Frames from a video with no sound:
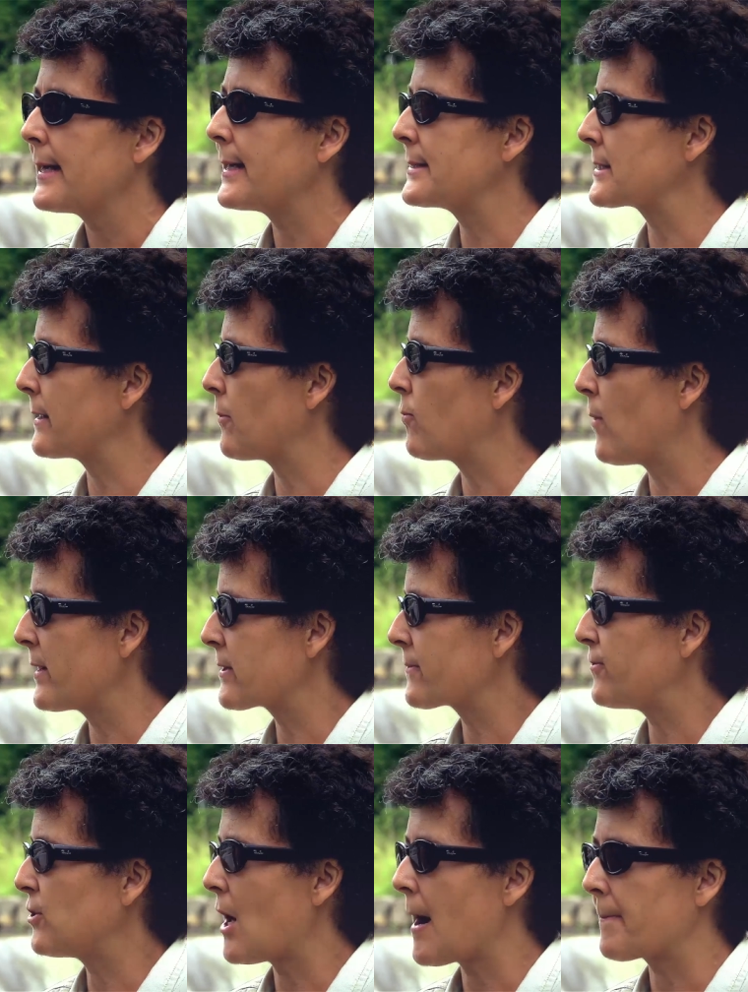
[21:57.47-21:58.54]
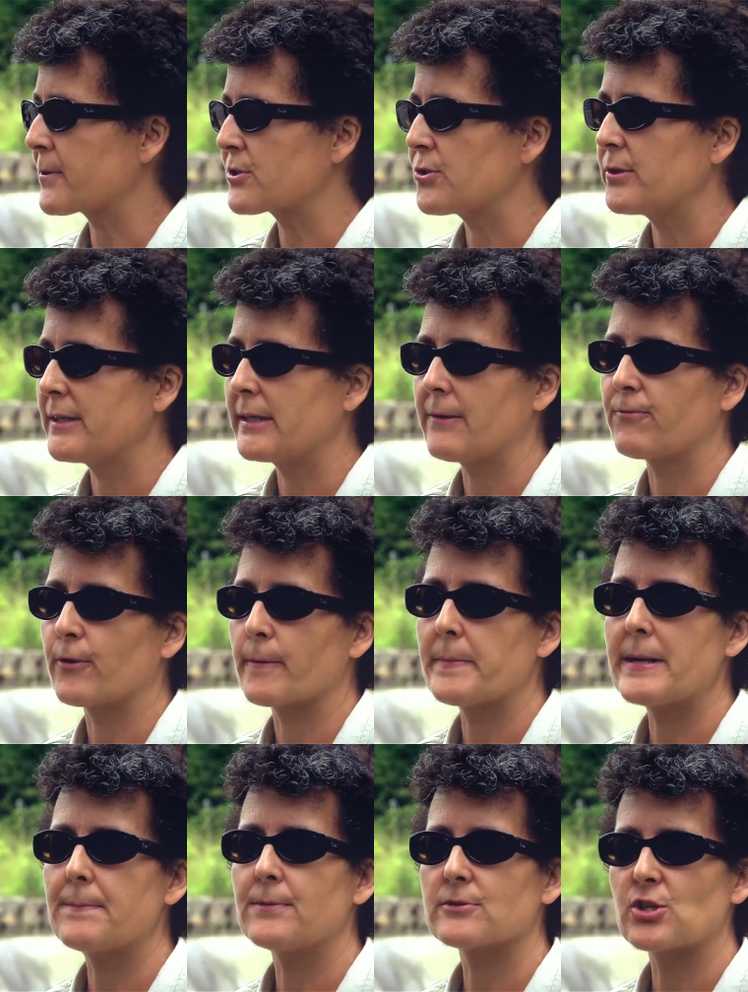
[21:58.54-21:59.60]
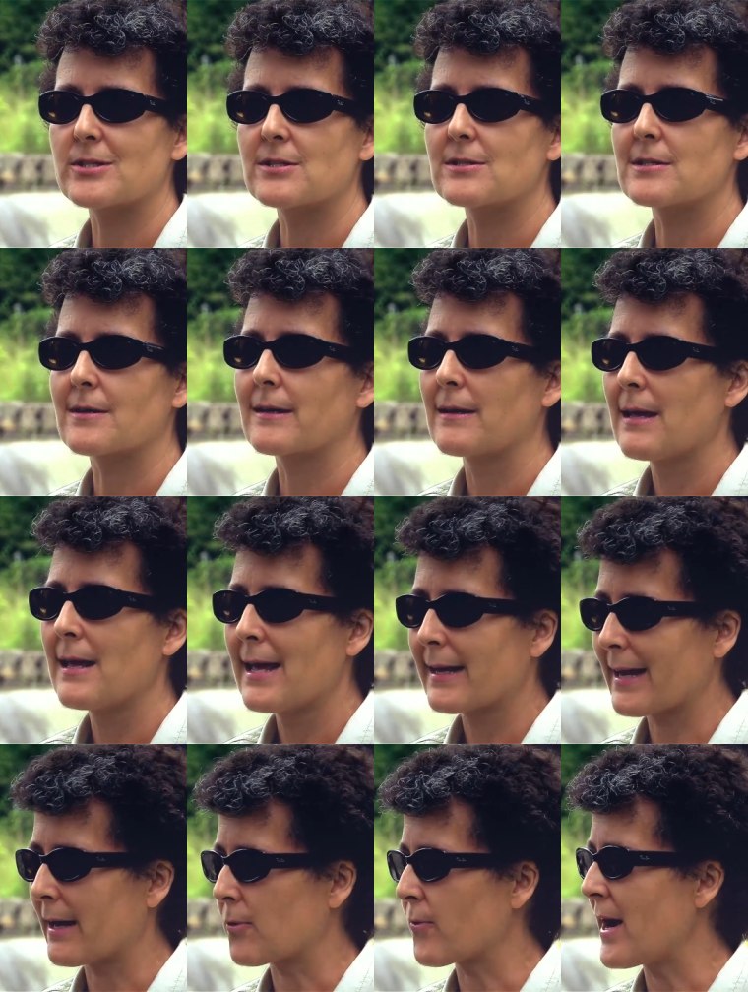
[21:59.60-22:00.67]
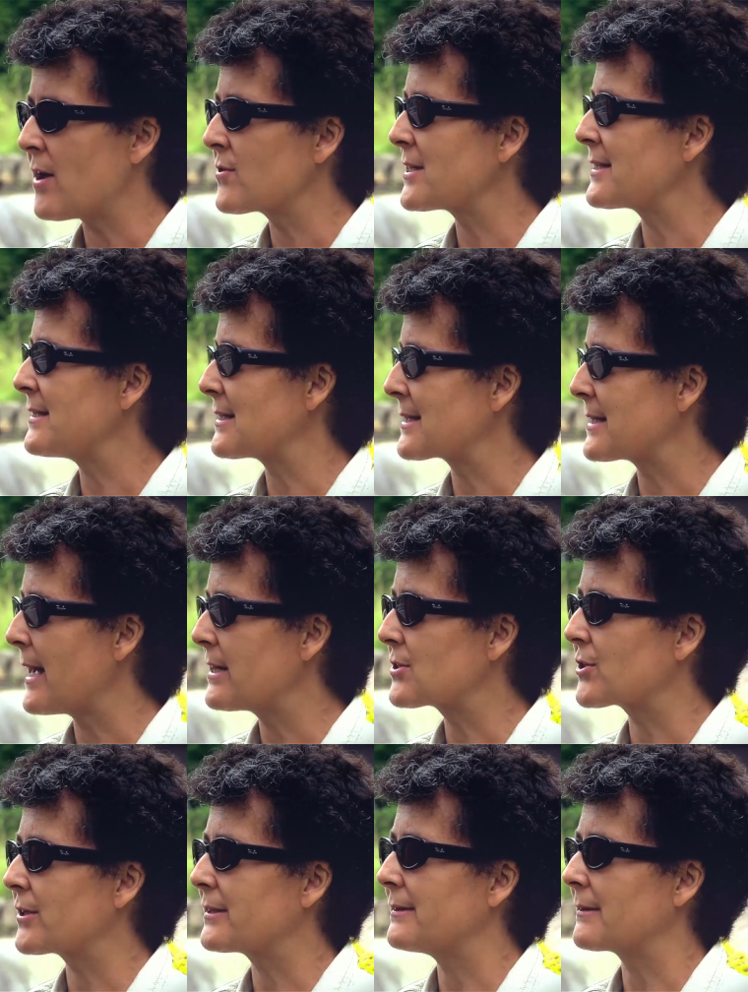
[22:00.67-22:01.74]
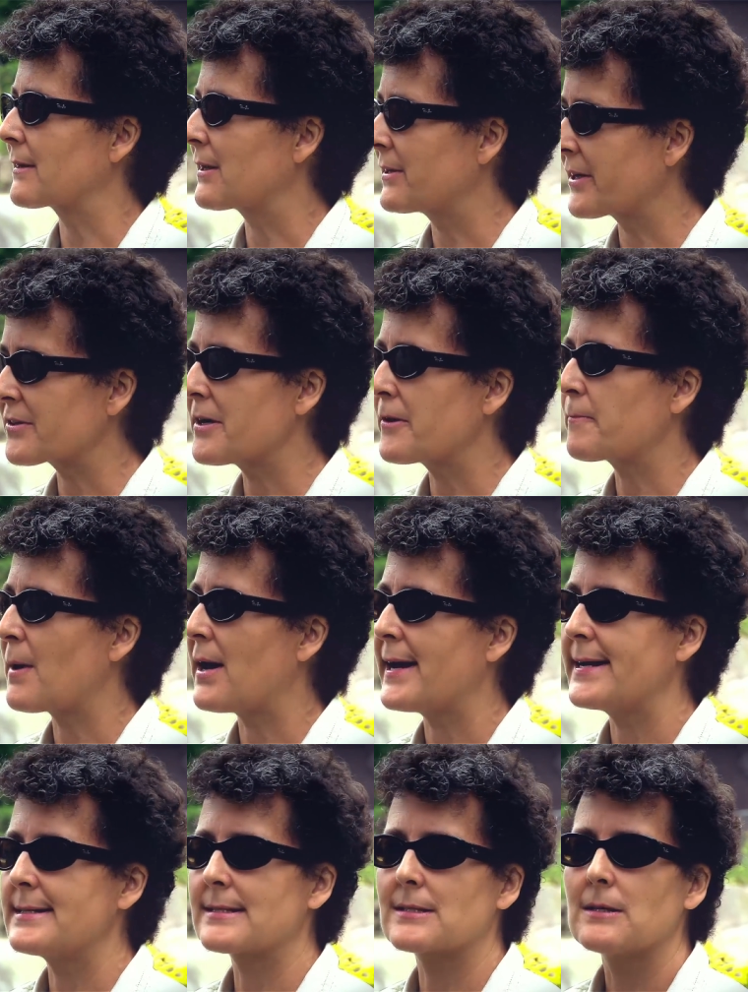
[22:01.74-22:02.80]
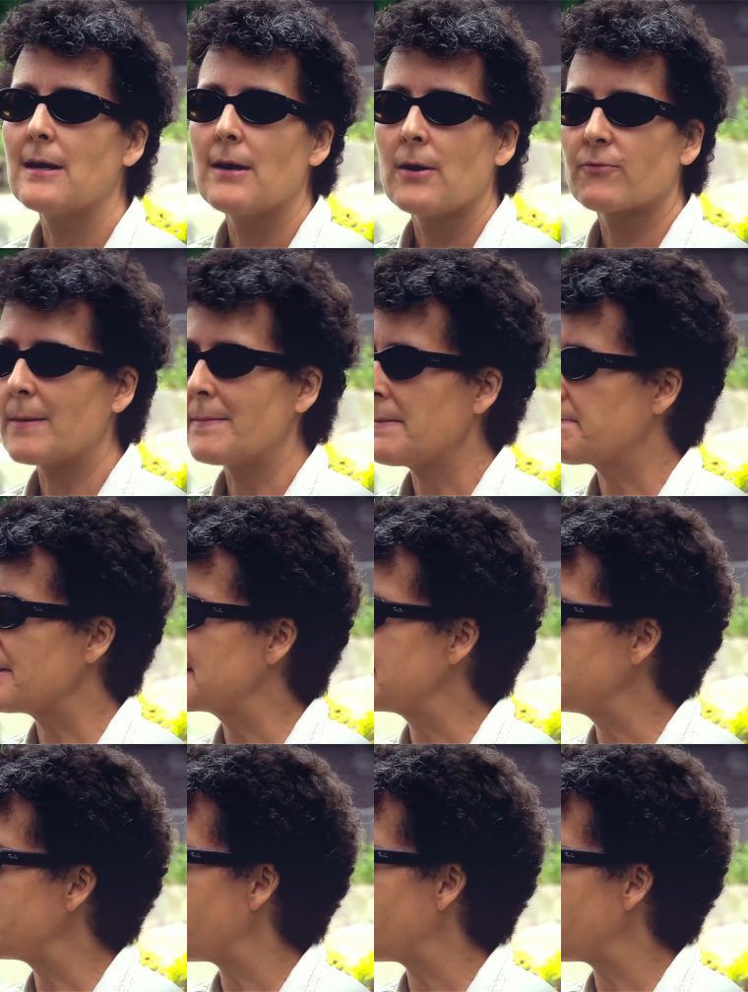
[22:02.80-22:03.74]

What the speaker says: is a wonderful opportunity for people just to get grounded and centered and clear their minds from a busy